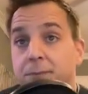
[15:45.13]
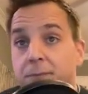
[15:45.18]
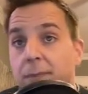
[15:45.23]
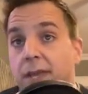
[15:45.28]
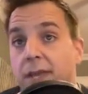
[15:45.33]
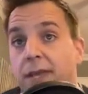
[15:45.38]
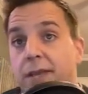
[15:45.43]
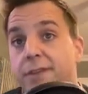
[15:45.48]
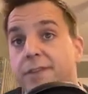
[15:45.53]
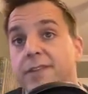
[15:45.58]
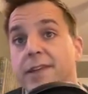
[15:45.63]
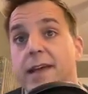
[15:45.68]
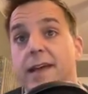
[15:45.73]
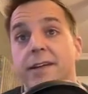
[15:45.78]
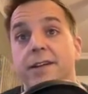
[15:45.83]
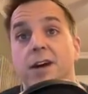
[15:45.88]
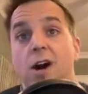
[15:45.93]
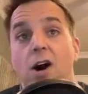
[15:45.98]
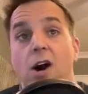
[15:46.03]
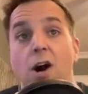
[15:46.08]
he stayed
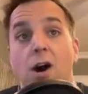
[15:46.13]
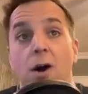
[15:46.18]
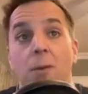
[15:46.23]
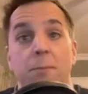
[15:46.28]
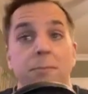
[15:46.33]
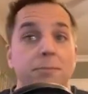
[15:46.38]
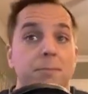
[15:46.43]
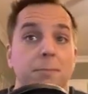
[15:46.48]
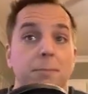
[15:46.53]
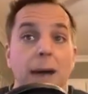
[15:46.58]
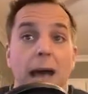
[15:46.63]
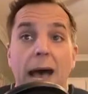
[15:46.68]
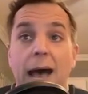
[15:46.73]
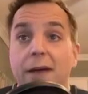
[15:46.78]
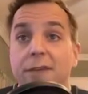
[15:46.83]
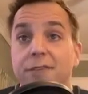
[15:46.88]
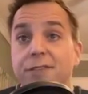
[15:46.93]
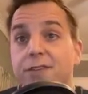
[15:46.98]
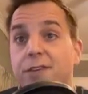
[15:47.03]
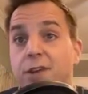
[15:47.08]
calm,
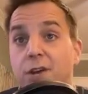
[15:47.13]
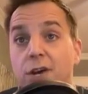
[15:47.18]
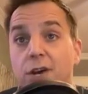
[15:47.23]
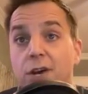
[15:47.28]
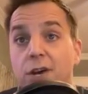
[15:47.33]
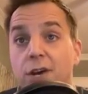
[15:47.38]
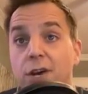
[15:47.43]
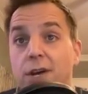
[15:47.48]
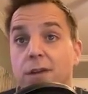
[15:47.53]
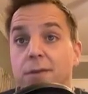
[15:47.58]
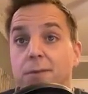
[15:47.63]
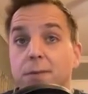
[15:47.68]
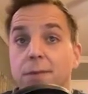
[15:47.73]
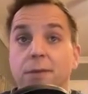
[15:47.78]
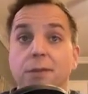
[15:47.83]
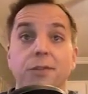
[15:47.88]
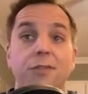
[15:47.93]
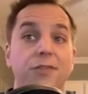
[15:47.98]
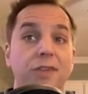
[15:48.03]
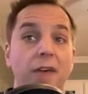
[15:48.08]
passed good,
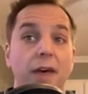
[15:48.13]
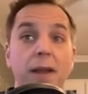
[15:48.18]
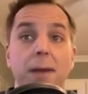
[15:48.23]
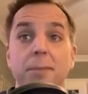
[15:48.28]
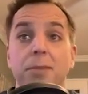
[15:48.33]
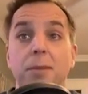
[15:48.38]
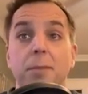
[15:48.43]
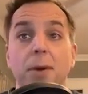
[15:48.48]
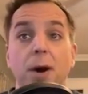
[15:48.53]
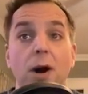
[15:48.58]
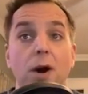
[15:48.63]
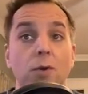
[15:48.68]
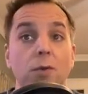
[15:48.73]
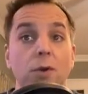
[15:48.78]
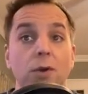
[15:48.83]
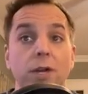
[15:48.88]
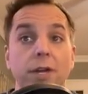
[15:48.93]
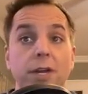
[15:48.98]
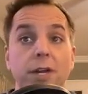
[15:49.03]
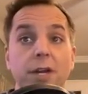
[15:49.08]
set up the ball
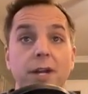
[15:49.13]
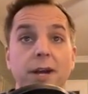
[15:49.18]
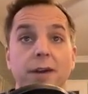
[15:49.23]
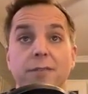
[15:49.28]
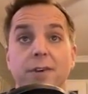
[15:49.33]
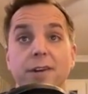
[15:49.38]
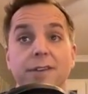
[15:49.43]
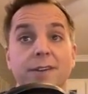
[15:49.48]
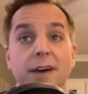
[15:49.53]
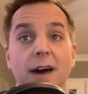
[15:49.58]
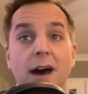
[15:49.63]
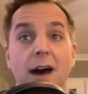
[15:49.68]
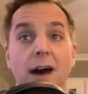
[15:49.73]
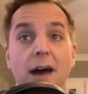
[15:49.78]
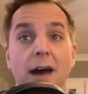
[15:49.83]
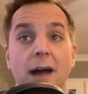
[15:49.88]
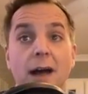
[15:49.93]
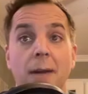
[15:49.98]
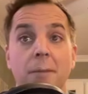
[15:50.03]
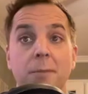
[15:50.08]
really good every
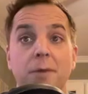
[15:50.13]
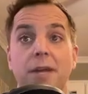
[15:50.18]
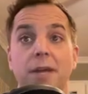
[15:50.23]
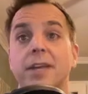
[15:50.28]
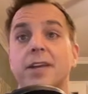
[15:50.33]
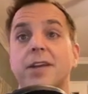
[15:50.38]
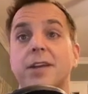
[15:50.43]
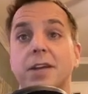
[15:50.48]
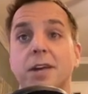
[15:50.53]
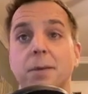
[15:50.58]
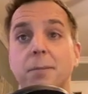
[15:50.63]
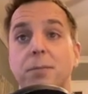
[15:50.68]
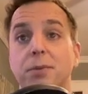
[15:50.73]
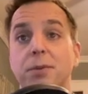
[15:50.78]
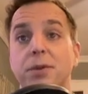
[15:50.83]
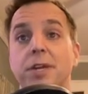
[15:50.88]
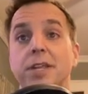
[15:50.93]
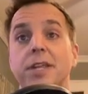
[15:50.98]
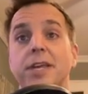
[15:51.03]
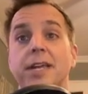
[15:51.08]
time. Like
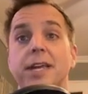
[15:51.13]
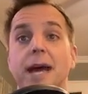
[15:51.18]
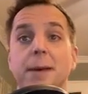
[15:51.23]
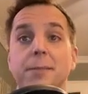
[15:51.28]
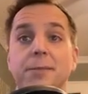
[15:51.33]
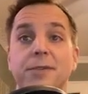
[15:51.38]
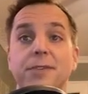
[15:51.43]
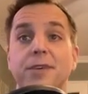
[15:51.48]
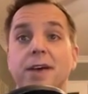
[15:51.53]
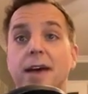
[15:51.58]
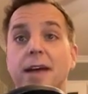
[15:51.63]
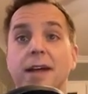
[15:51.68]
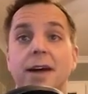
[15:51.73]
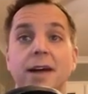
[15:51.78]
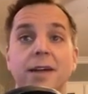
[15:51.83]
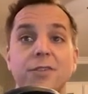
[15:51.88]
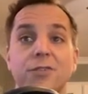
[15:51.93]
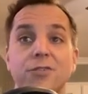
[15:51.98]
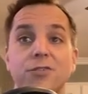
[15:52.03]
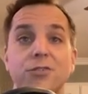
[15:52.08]
completely kept his head
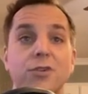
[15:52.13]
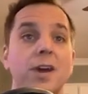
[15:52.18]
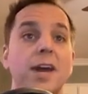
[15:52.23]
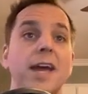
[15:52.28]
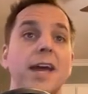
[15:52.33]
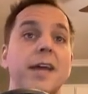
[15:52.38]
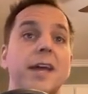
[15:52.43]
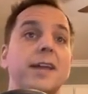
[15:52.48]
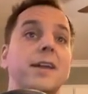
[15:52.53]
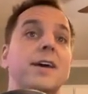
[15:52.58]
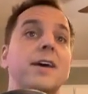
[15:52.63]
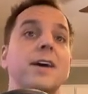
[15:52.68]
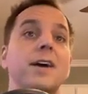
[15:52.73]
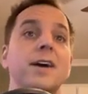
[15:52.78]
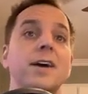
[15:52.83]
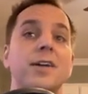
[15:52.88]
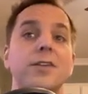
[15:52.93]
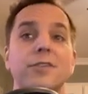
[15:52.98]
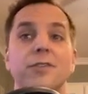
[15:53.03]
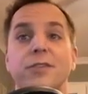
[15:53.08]
on straight,
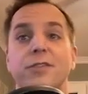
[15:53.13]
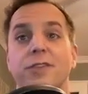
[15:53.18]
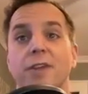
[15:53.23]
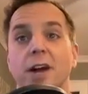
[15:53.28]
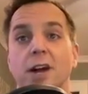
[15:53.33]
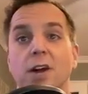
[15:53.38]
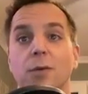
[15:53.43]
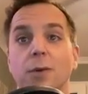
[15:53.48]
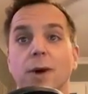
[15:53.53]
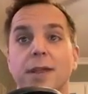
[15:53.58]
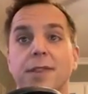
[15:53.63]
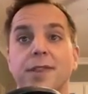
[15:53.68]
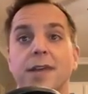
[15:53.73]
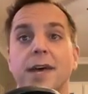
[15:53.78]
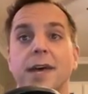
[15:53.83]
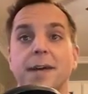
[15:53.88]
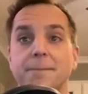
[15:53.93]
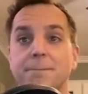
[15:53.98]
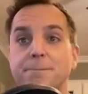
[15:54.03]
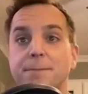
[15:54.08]
just stuck with
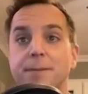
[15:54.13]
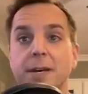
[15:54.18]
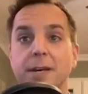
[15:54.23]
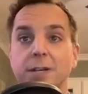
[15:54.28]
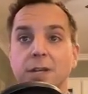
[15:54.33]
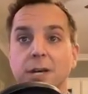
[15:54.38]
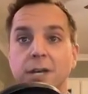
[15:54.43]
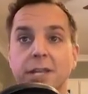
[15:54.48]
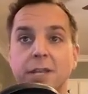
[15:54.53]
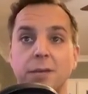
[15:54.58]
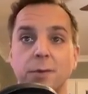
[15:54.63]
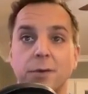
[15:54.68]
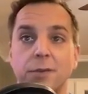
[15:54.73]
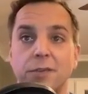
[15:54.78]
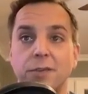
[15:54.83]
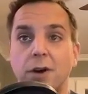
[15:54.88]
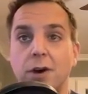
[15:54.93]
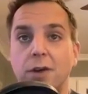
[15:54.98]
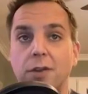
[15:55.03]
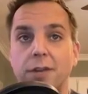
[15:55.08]
it, and look at the
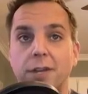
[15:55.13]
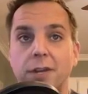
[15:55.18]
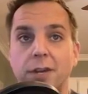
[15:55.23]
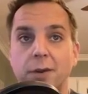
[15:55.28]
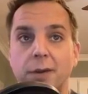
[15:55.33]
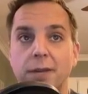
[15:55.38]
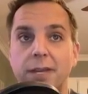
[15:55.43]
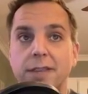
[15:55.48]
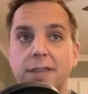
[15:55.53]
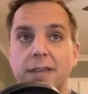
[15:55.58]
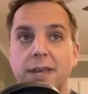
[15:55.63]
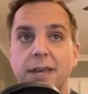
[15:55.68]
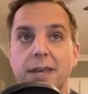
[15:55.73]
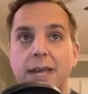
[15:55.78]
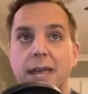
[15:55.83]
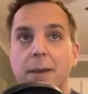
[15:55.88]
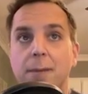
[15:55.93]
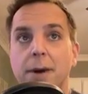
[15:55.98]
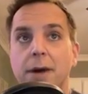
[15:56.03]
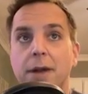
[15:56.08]
result. You know, they
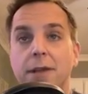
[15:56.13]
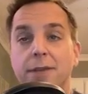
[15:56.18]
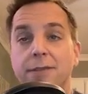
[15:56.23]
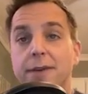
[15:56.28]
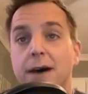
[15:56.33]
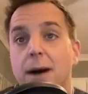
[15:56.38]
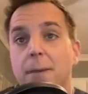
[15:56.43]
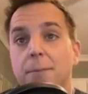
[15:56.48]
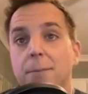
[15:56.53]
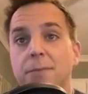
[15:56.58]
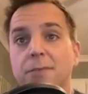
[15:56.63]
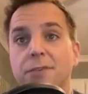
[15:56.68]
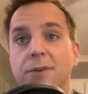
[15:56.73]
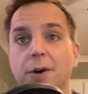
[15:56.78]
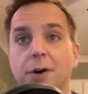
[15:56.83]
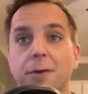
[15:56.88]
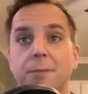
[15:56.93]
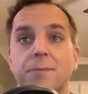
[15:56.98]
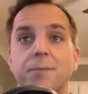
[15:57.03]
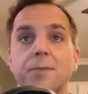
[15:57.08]
came out on top.
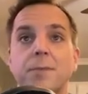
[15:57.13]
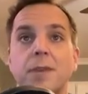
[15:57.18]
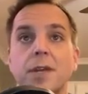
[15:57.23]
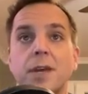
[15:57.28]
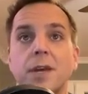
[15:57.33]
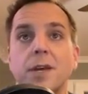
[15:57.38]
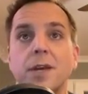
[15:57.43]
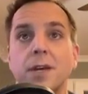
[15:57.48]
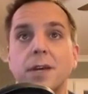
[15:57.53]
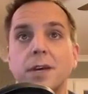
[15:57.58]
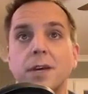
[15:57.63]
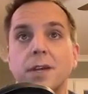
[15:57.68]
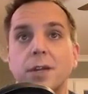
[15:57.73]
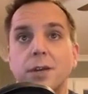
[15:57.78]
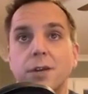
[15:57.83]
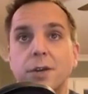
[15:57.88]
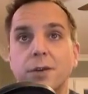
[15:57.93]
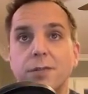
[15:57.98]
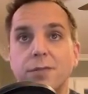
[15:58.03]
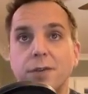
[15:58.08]
So
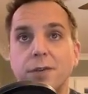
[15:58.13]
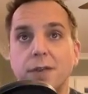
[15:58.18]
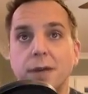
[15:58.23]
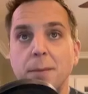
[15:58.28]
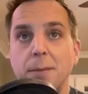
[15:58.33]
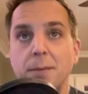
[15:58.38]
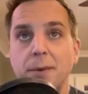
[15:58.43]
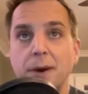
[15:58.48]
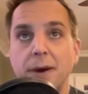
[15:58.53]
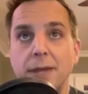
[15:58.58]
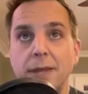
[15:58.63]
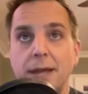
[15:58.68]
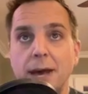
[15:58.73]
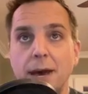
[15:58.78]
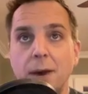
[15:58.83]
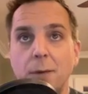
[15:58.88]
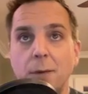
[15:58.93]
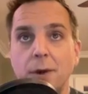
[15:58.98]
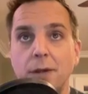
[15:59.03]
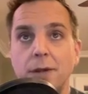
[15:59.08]
good for them on that
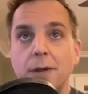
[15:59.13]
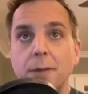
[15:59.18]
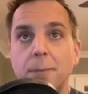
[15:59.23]
one.